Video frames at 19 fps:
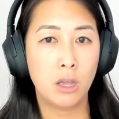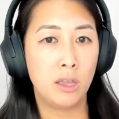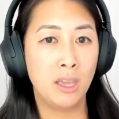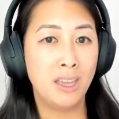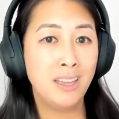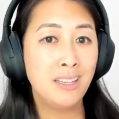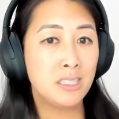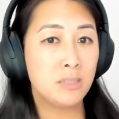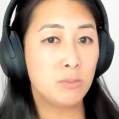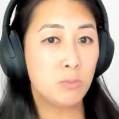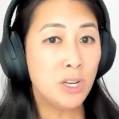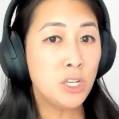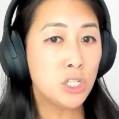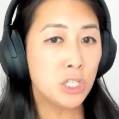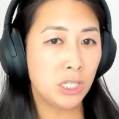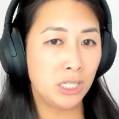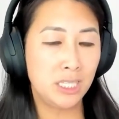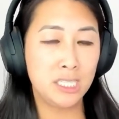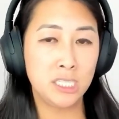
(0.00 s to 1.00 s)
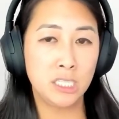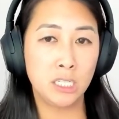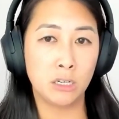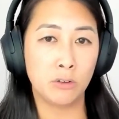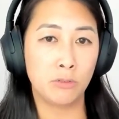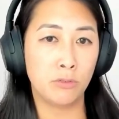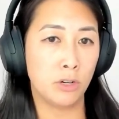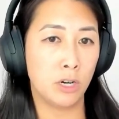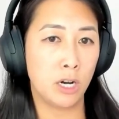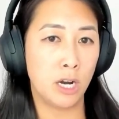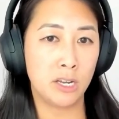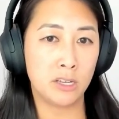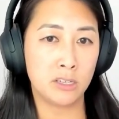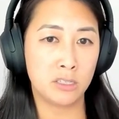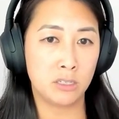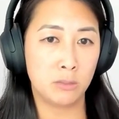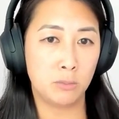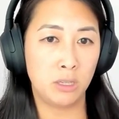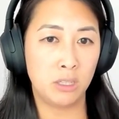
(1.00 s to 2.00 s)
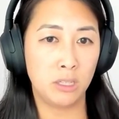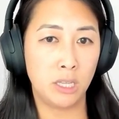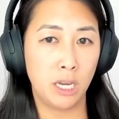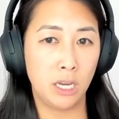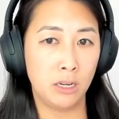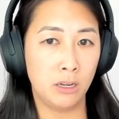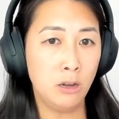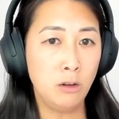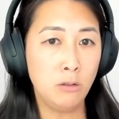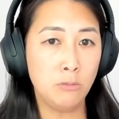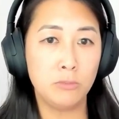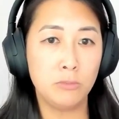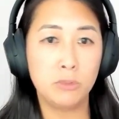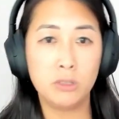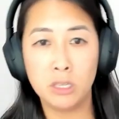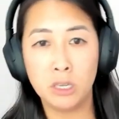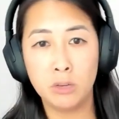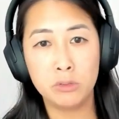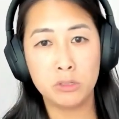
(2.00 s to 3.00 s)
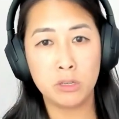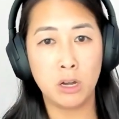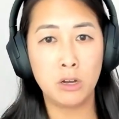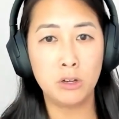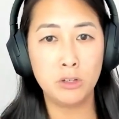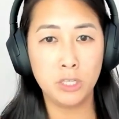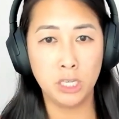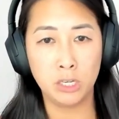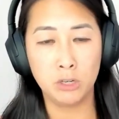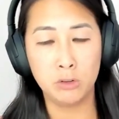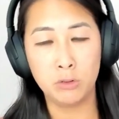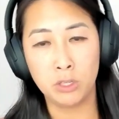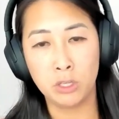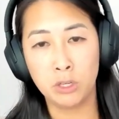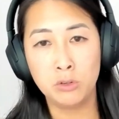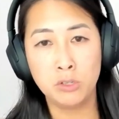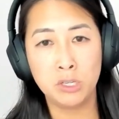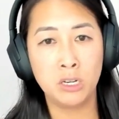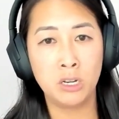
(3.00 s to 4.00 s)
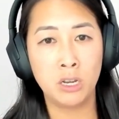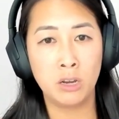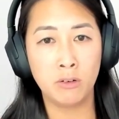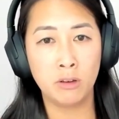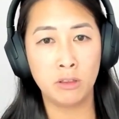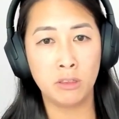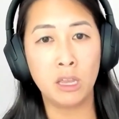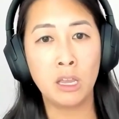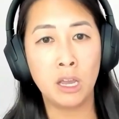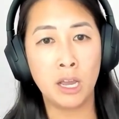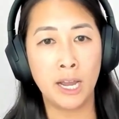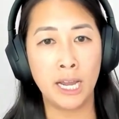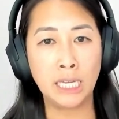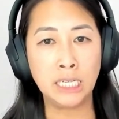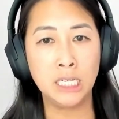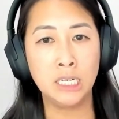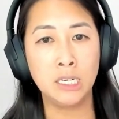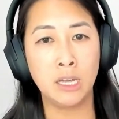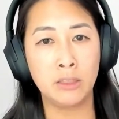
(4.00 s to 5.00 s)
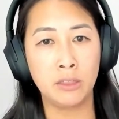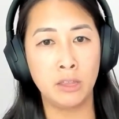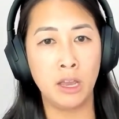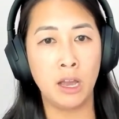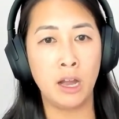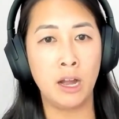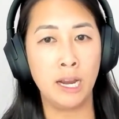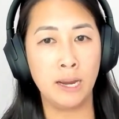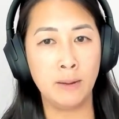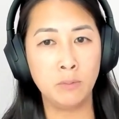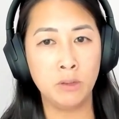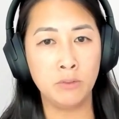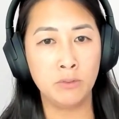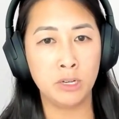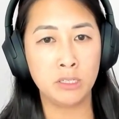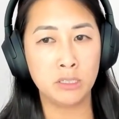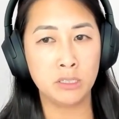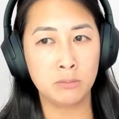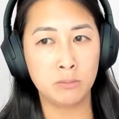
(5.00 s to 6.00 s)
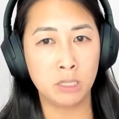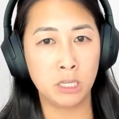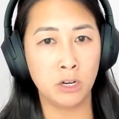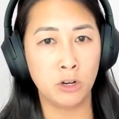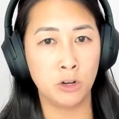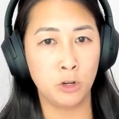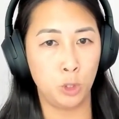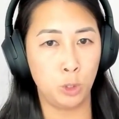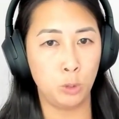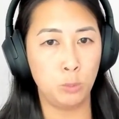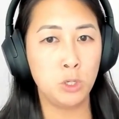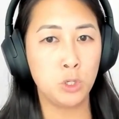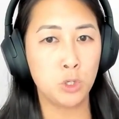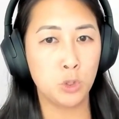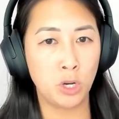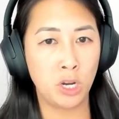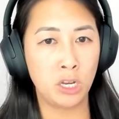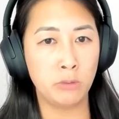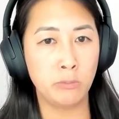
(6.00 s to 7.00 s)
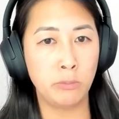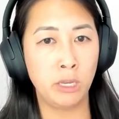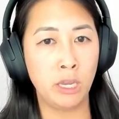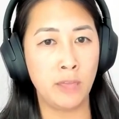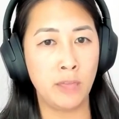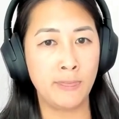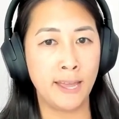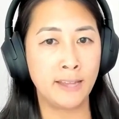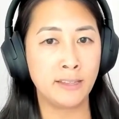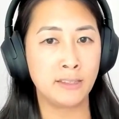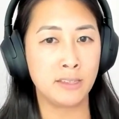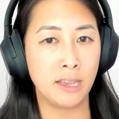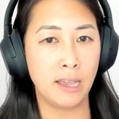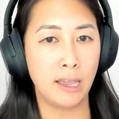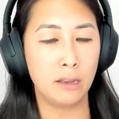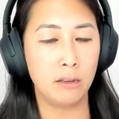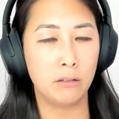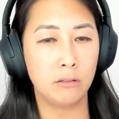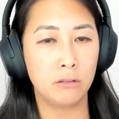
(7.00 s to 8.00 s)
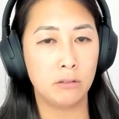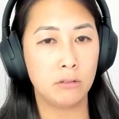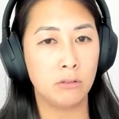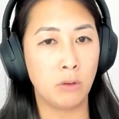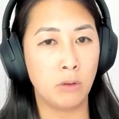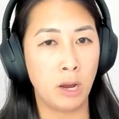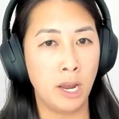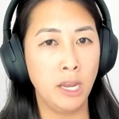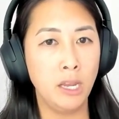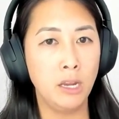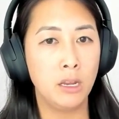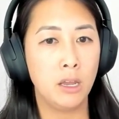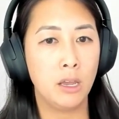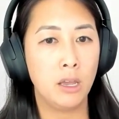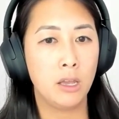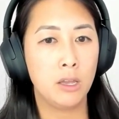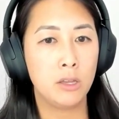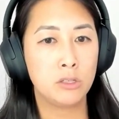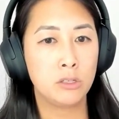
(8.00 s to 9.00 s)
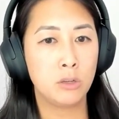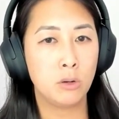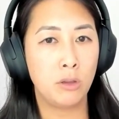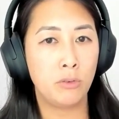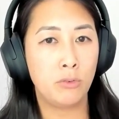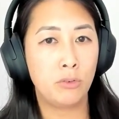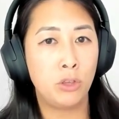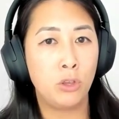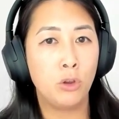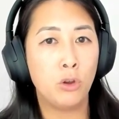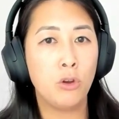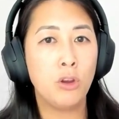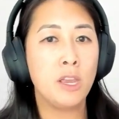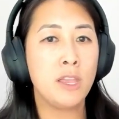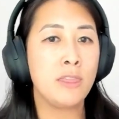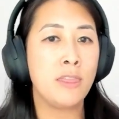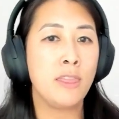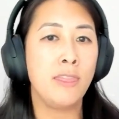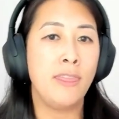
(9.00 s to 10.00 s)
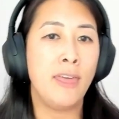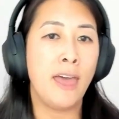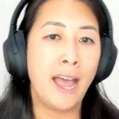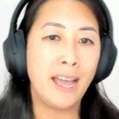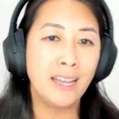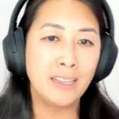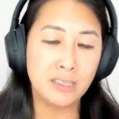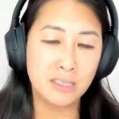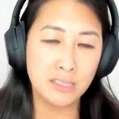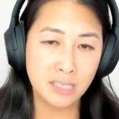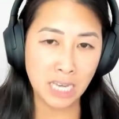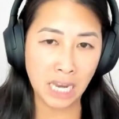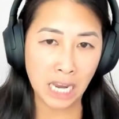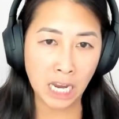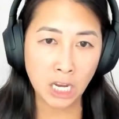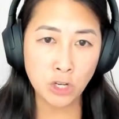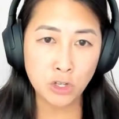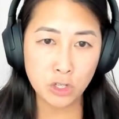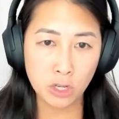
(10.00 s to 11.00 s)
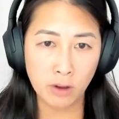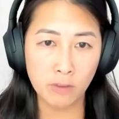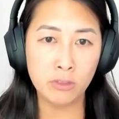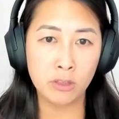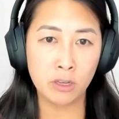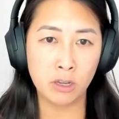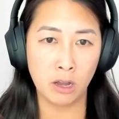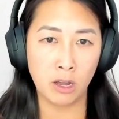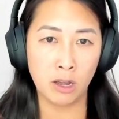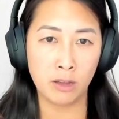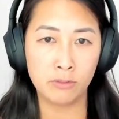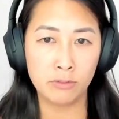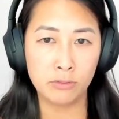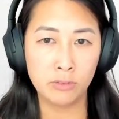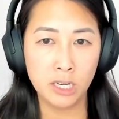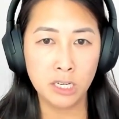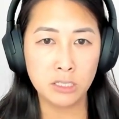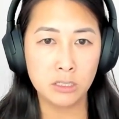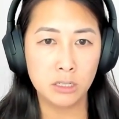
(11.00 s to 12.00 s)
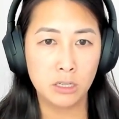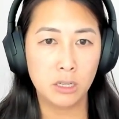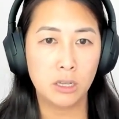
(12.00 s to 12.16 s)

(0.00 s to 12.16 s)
it's much easier for us to be like, nope, it was all you. You did everything. I did nothing. I am the victim here. You betrayed me, and that's it, right? So if you're in that stage of the conflict,